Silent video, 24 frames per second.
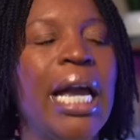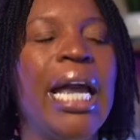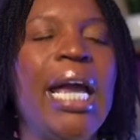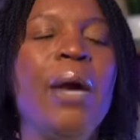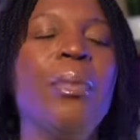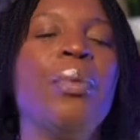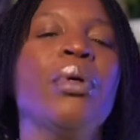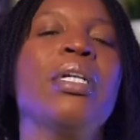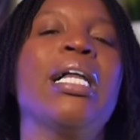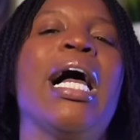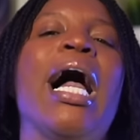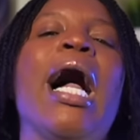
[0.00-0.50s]

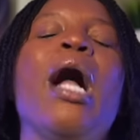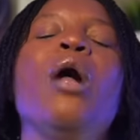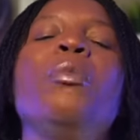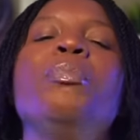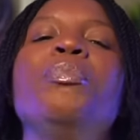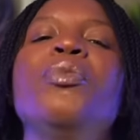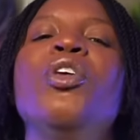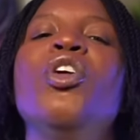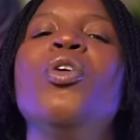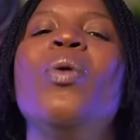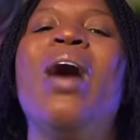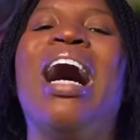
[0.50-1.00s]
it will
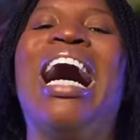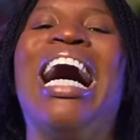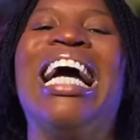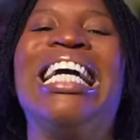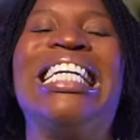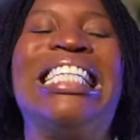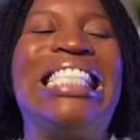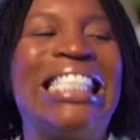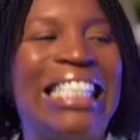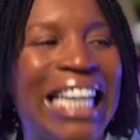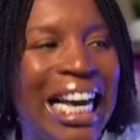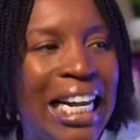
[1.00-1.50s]
help you
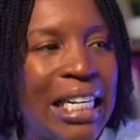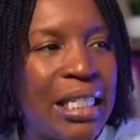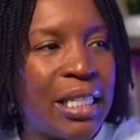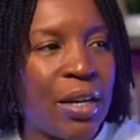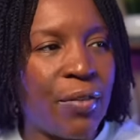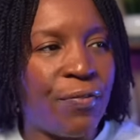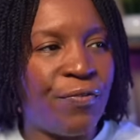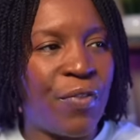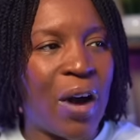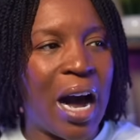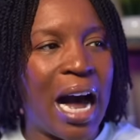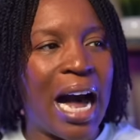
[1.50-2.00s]

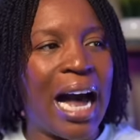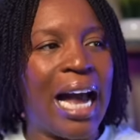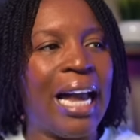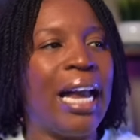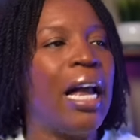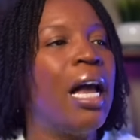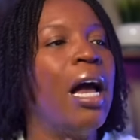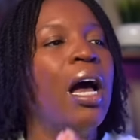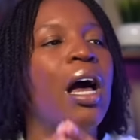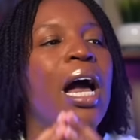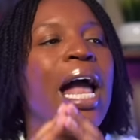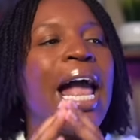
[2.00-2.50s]
identify
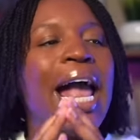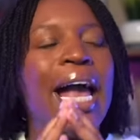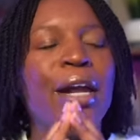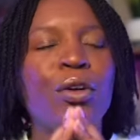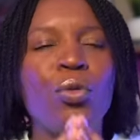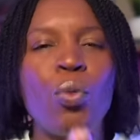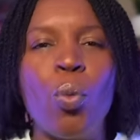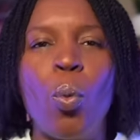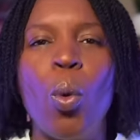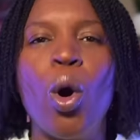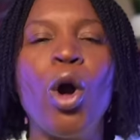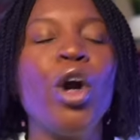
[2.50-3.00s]

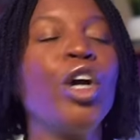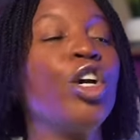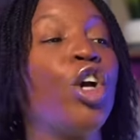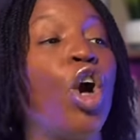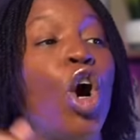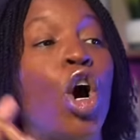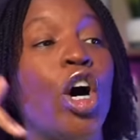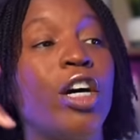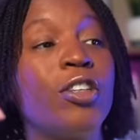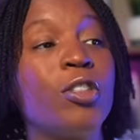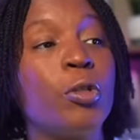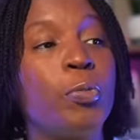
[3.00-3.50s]
and work
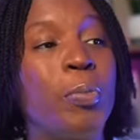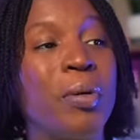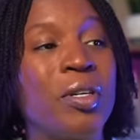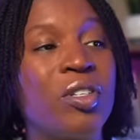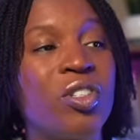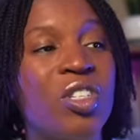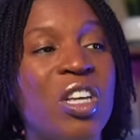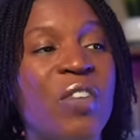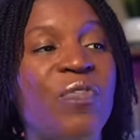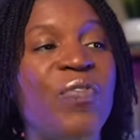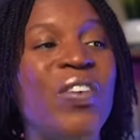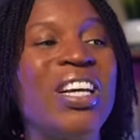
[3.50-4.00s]
on
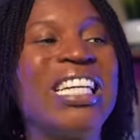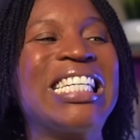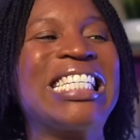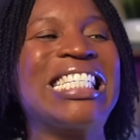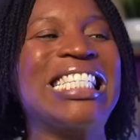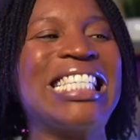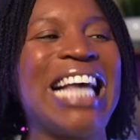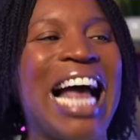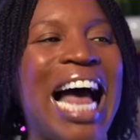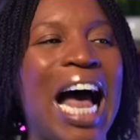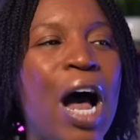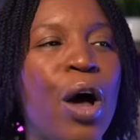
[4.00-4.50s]
specific
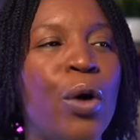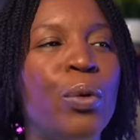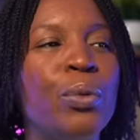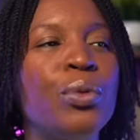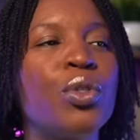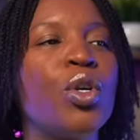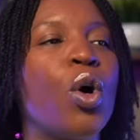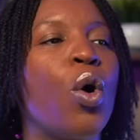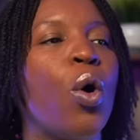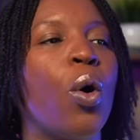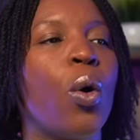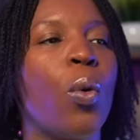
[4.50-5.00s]

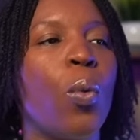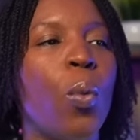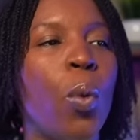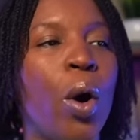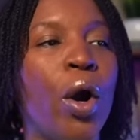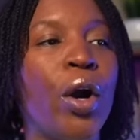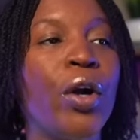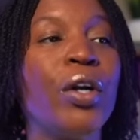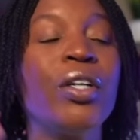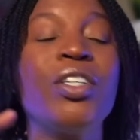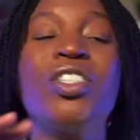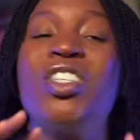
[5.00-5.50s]
sounds or
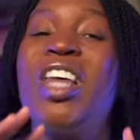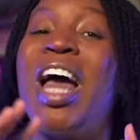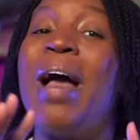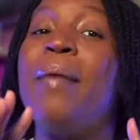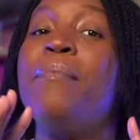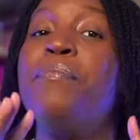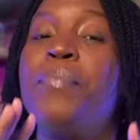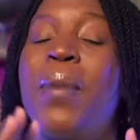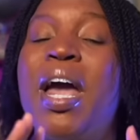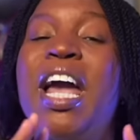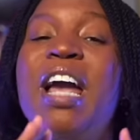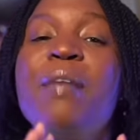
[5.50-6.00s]
words that
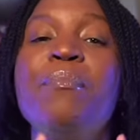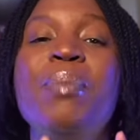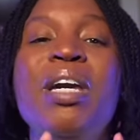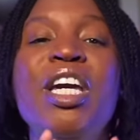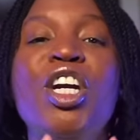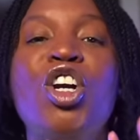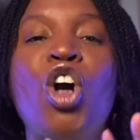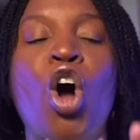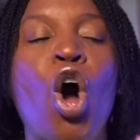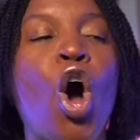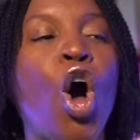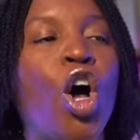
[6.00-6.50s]
may
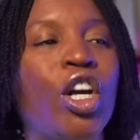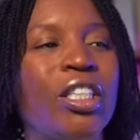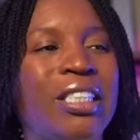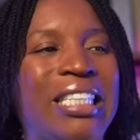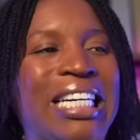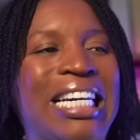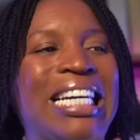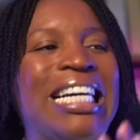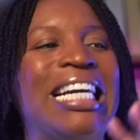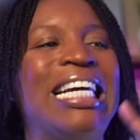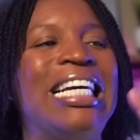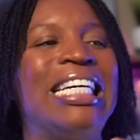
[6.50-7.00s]
be
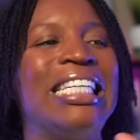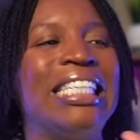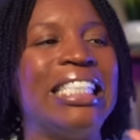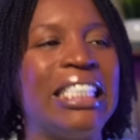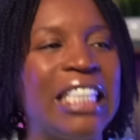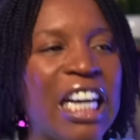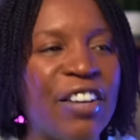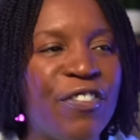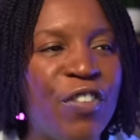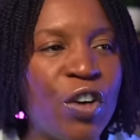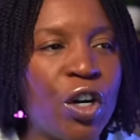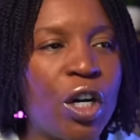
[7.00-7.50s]
causing
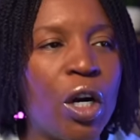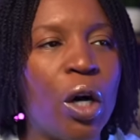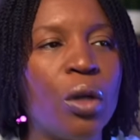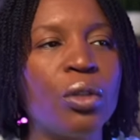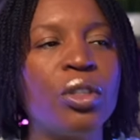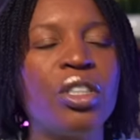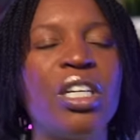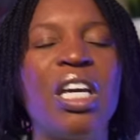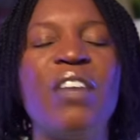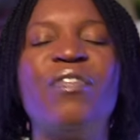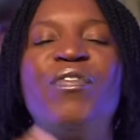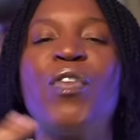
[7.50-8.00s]

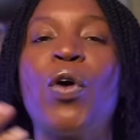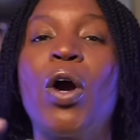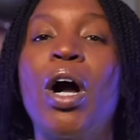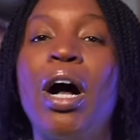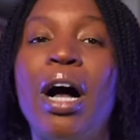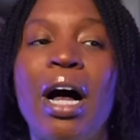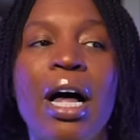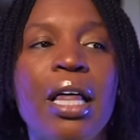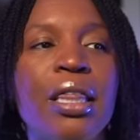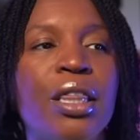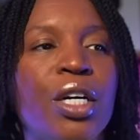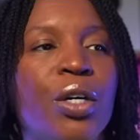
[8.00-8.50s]
difficulty for
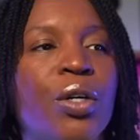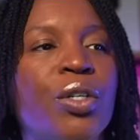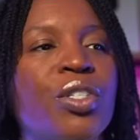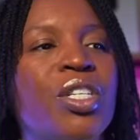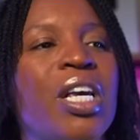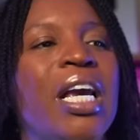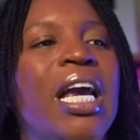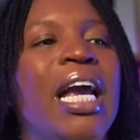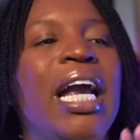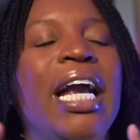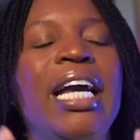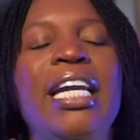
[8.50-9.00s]

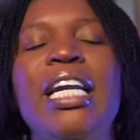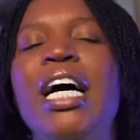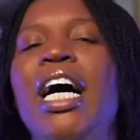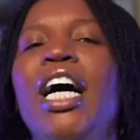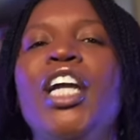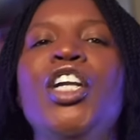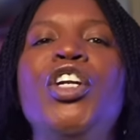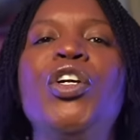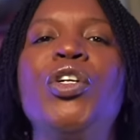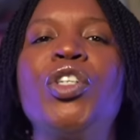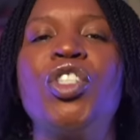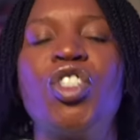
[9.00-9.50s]
others in
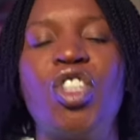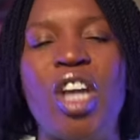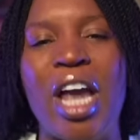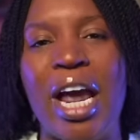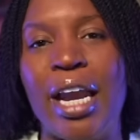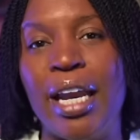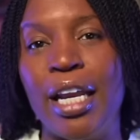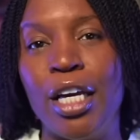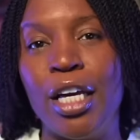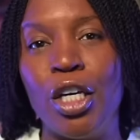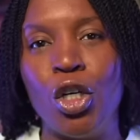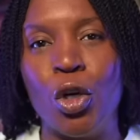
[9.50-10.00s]

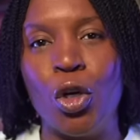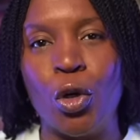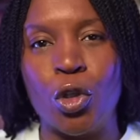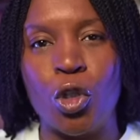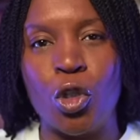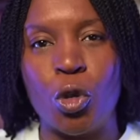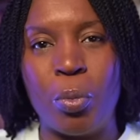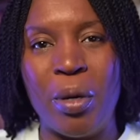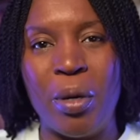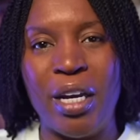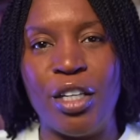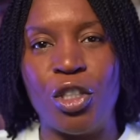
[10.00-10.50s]
understanding your
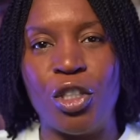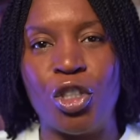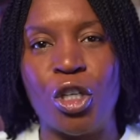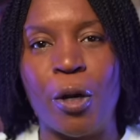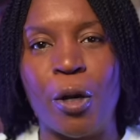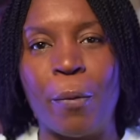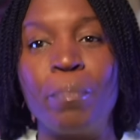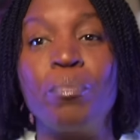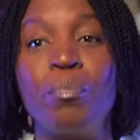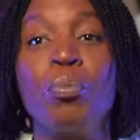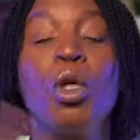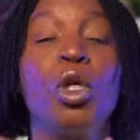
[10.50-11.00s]
speech.
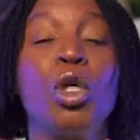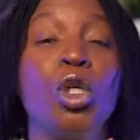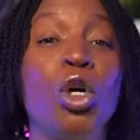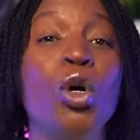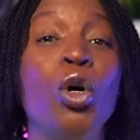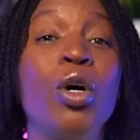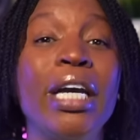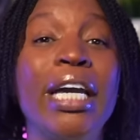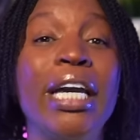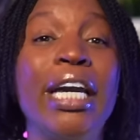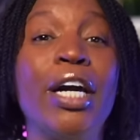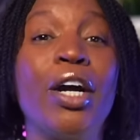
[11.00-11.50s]

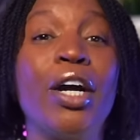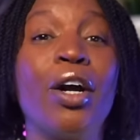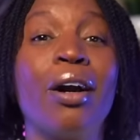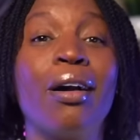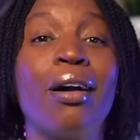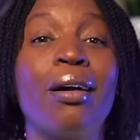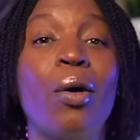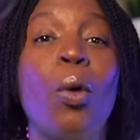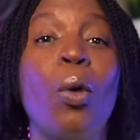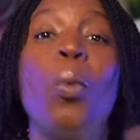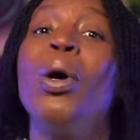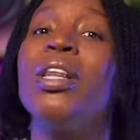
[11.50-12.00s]
You'll hear
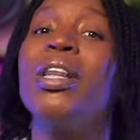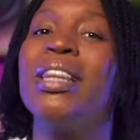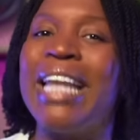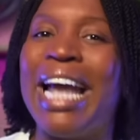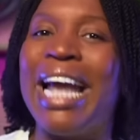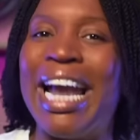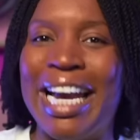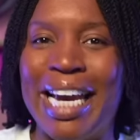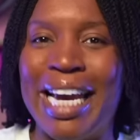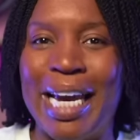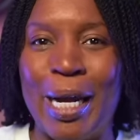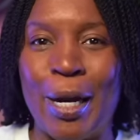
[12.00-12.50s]
what
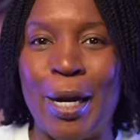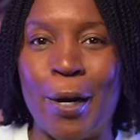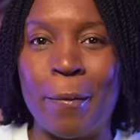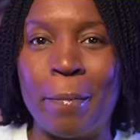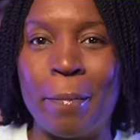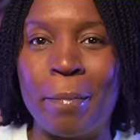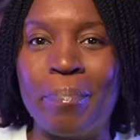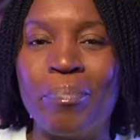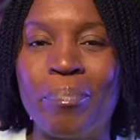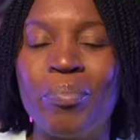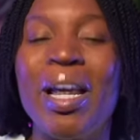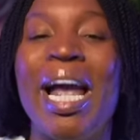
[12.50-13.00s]
they hear
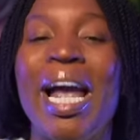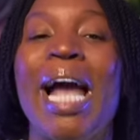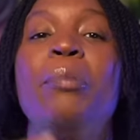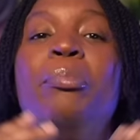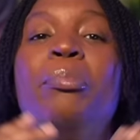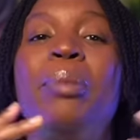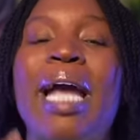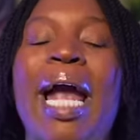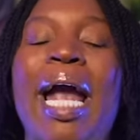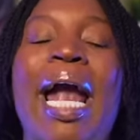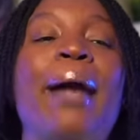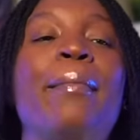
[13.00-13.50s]
and
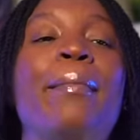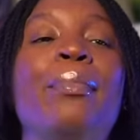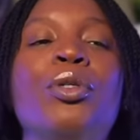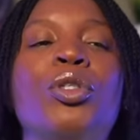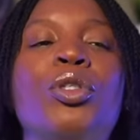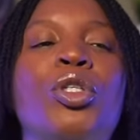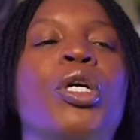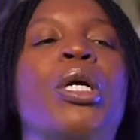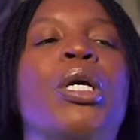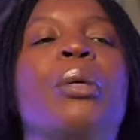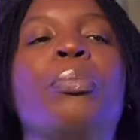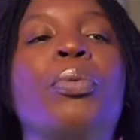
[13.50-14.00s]
be able
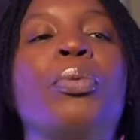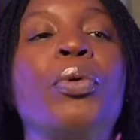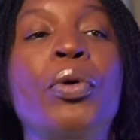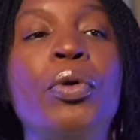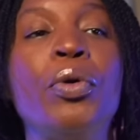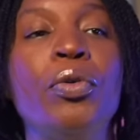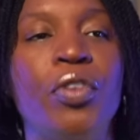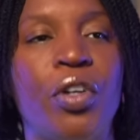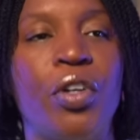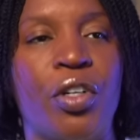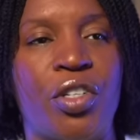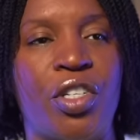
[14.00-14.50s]
to
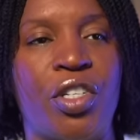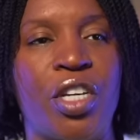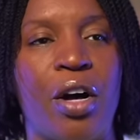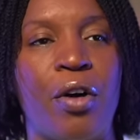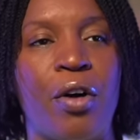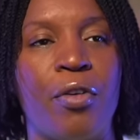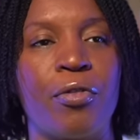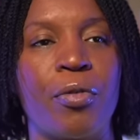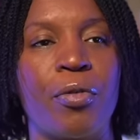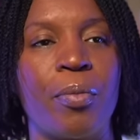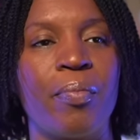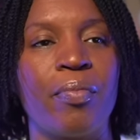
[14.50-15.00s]
improve
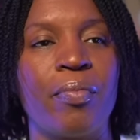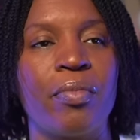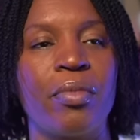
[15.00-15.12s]
yourself.